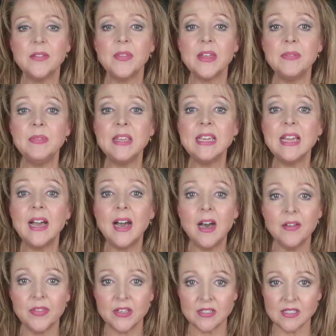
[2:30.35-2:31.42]
than the
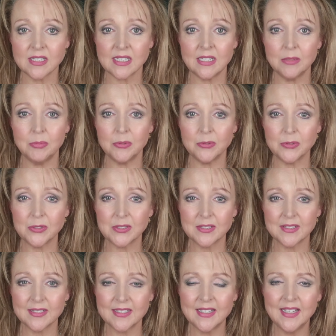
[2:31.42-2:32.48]
other syllables.